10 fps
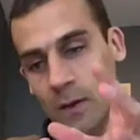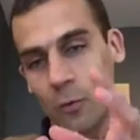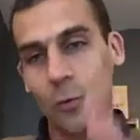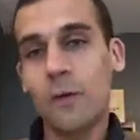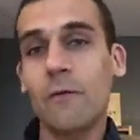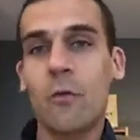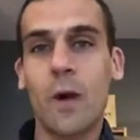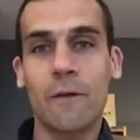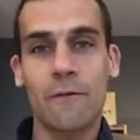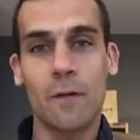reserve
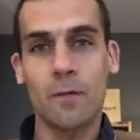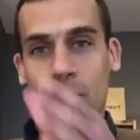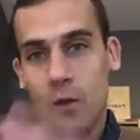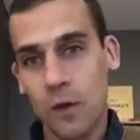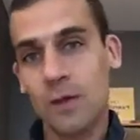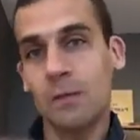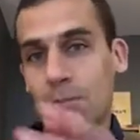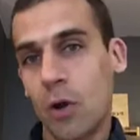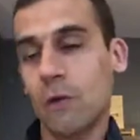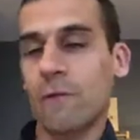wine from 13 plus